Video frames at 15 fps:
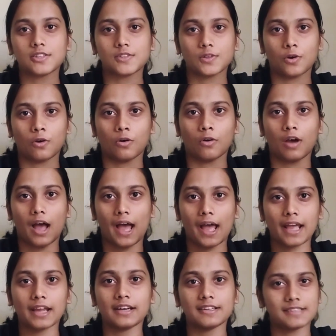So
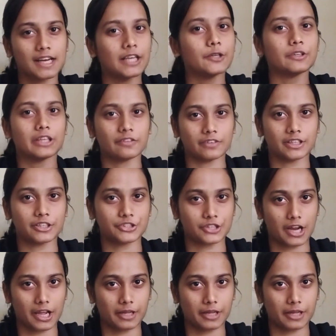I decided to give it a try.